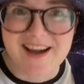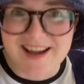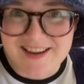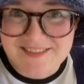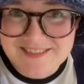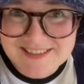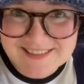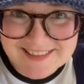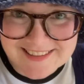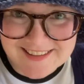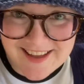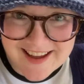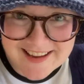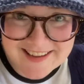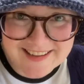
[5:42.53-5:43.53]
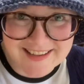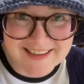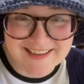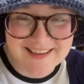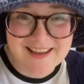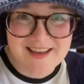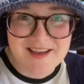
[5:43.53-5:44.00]
I really like it.
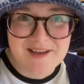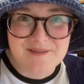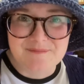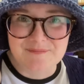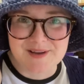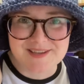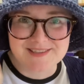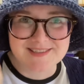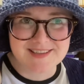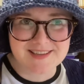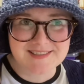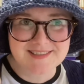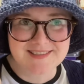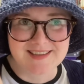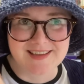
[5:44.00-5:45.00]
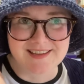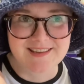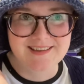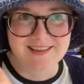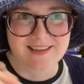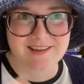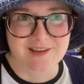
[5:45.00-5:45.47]
My son
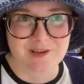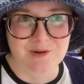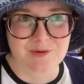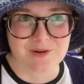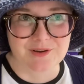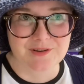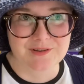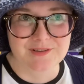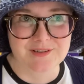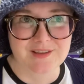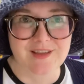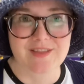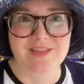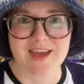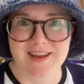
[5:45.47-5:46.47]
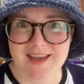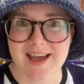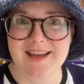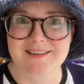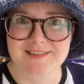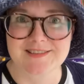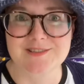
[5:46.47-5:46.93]
said, and I quote, that
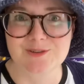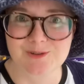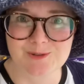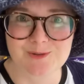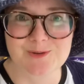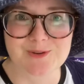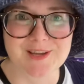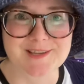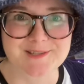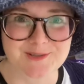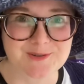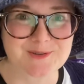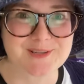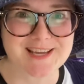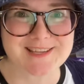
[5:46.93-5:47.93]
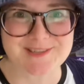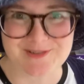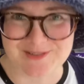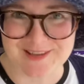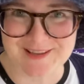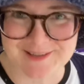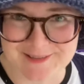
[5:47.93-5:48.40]
hat does not look as good as you
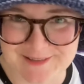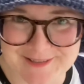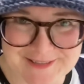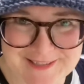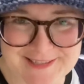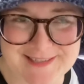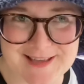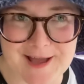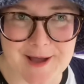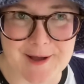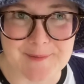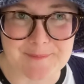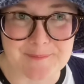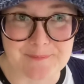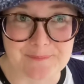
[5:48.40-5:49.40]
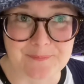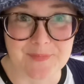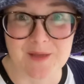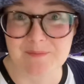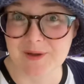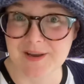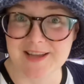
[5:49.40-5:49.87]
think it looks. Um,
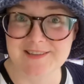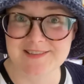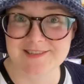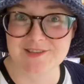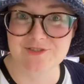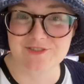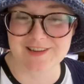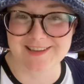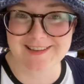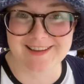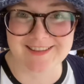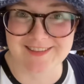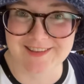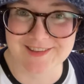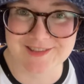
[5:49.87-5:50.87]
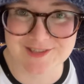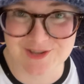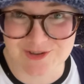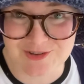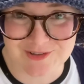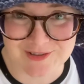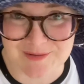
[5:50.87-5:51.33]
but I disagree. I think it's
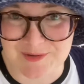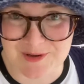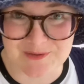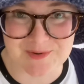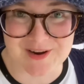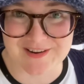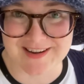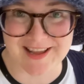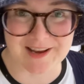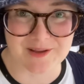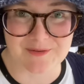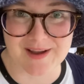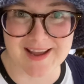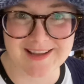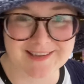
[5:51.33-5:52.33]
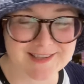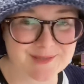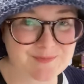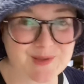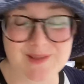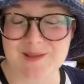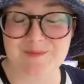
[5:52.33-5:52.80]
cute and I'm going to wear it anyway and just
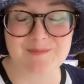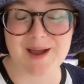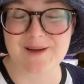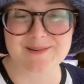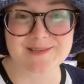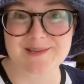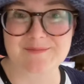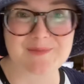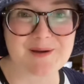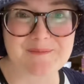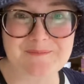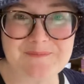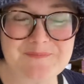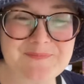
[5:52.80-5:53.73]
be the embarrassing mum.